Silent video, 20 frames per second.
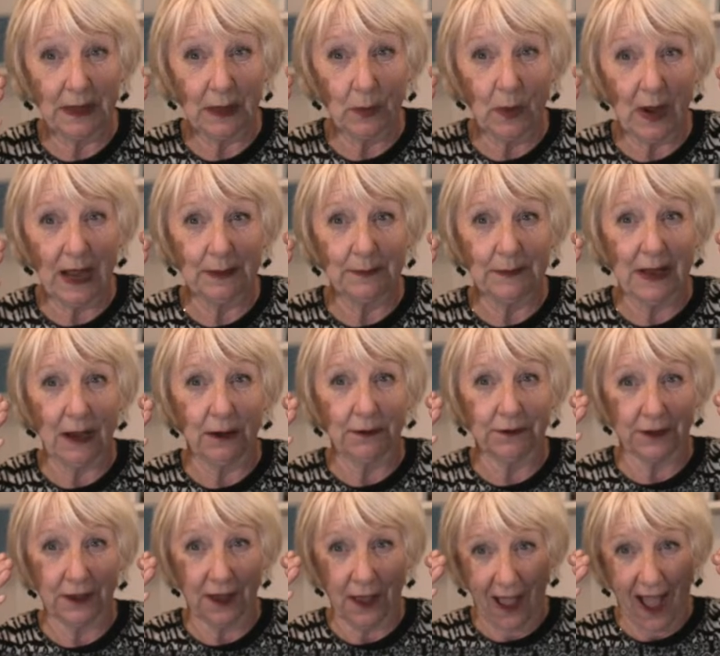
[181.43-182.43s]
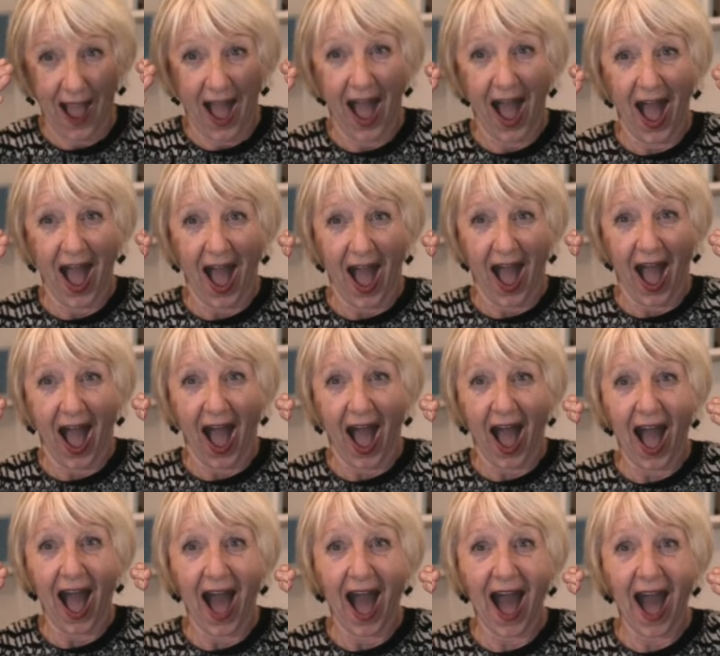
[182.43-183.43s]
wide mouth.
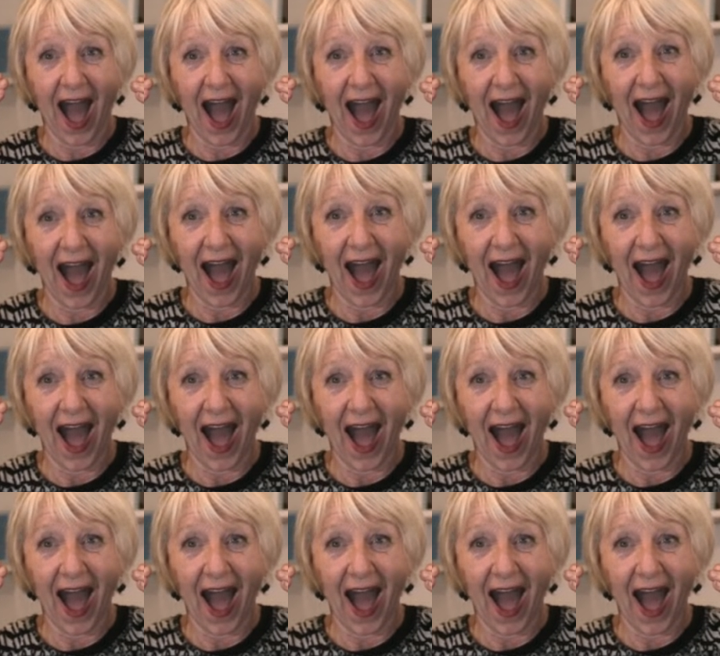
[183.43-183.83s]
Un.